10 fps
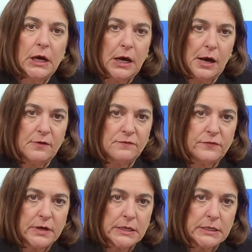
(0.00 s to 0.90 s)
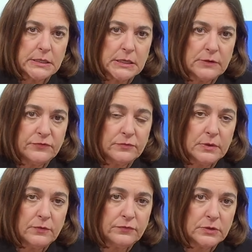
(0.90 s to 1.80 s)
of
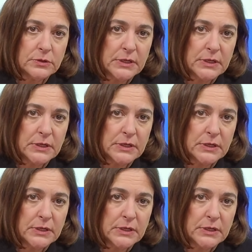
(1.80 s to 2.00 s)
the